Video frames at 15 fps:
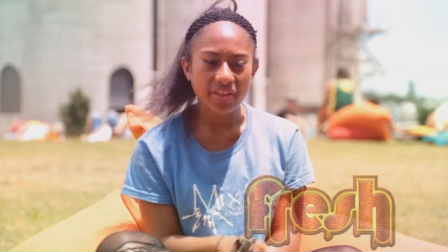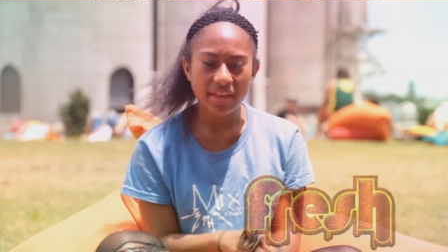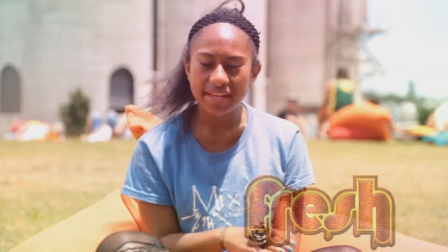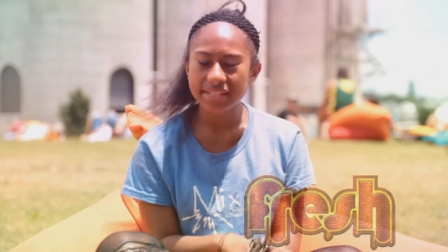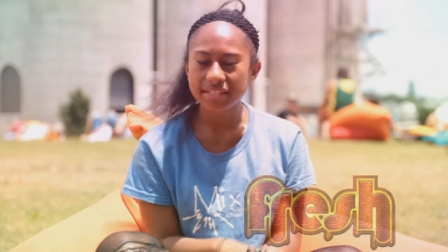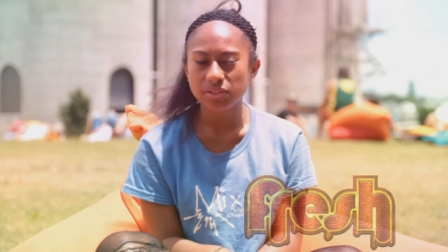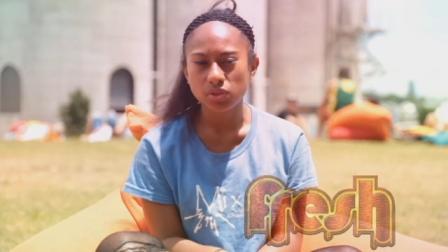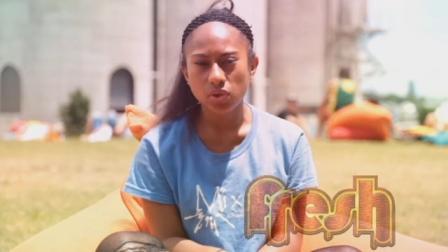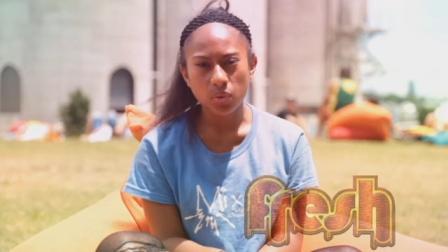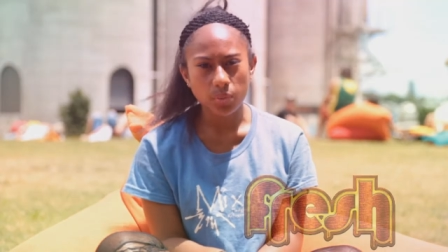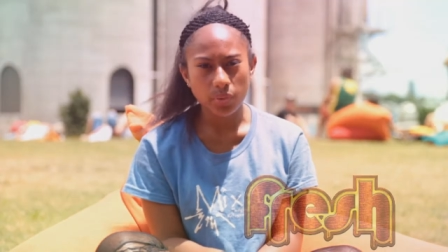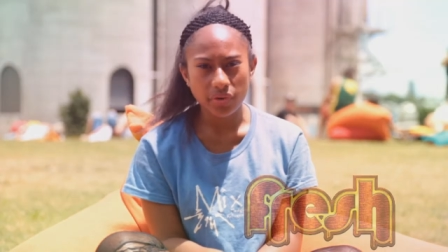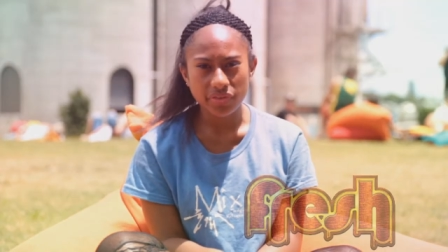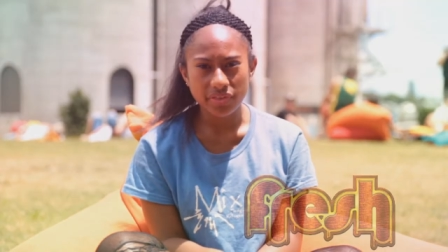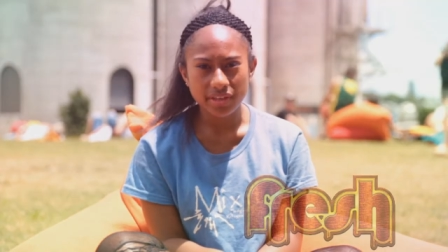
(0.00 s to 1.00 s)
at the end, it's all
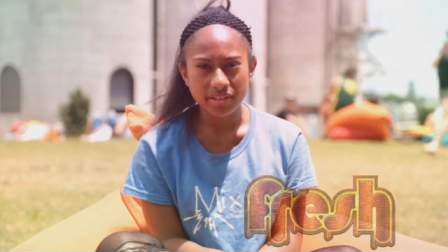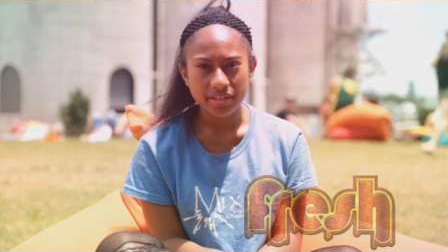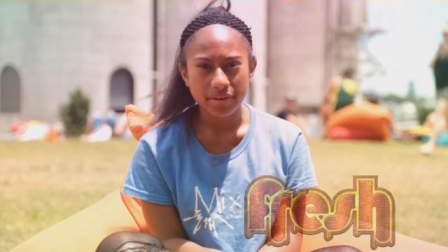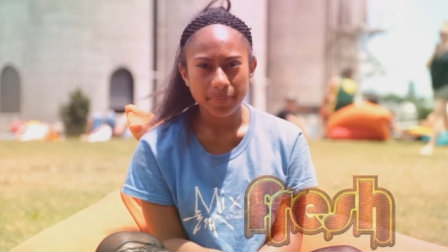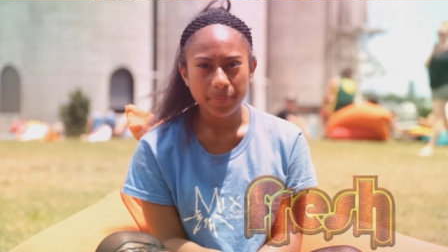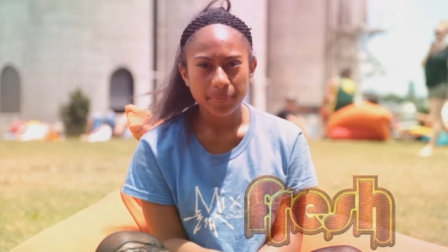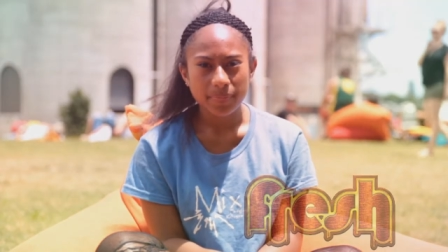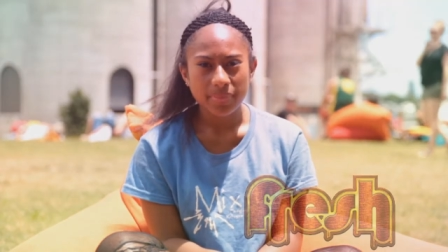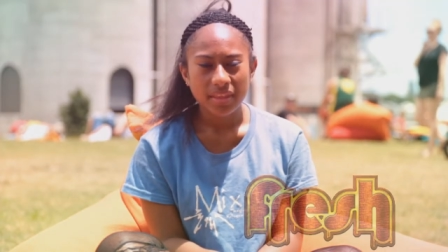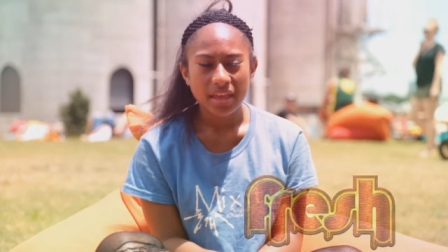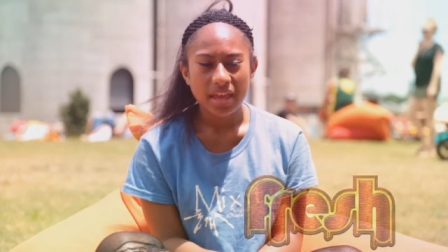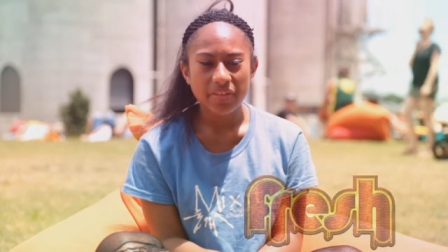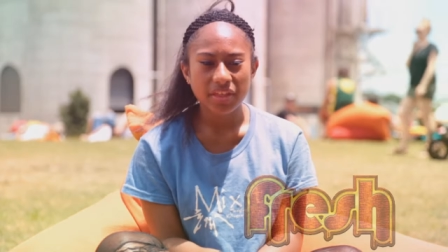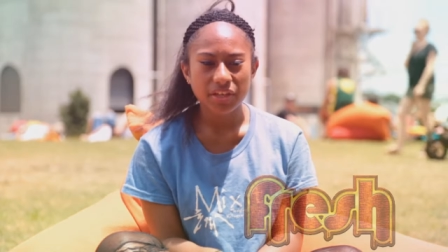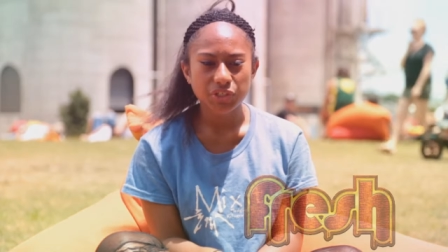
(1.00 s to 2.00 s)
worth it.
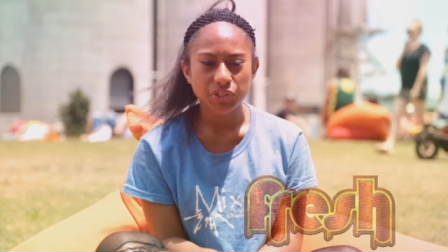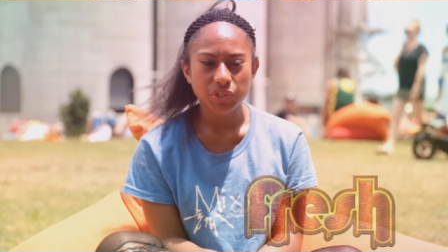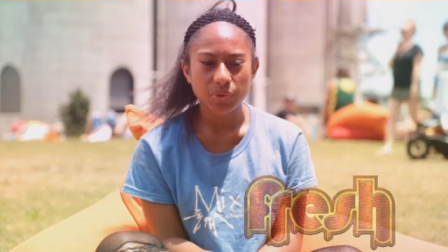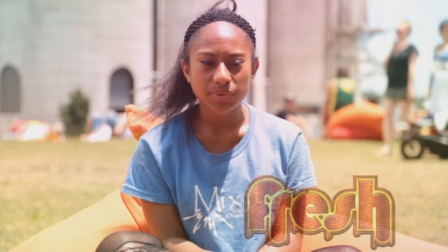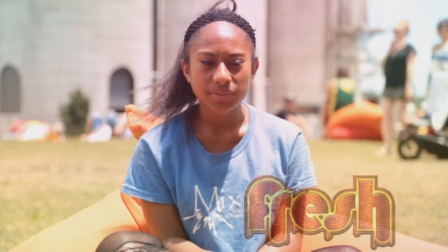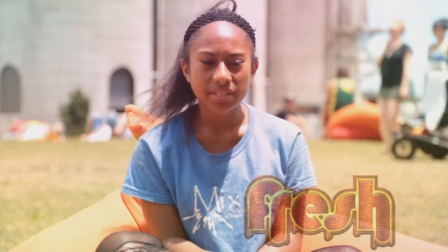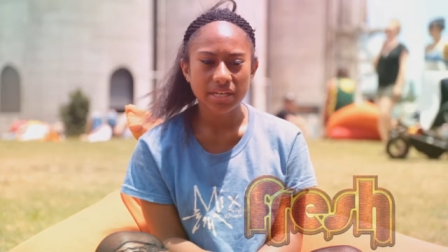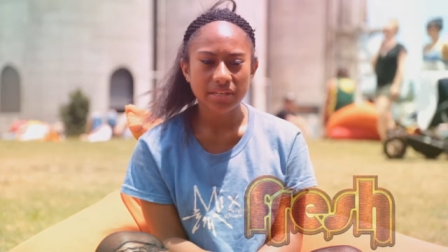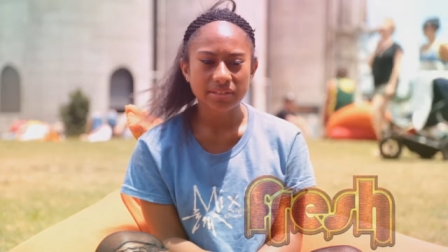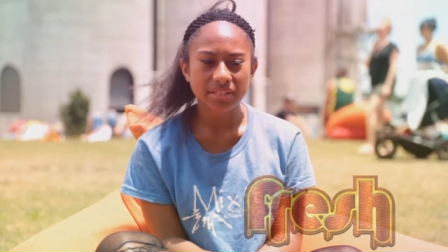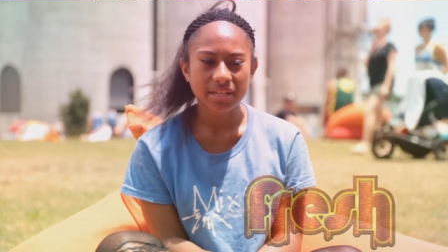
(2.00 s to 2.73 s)
And that shows in our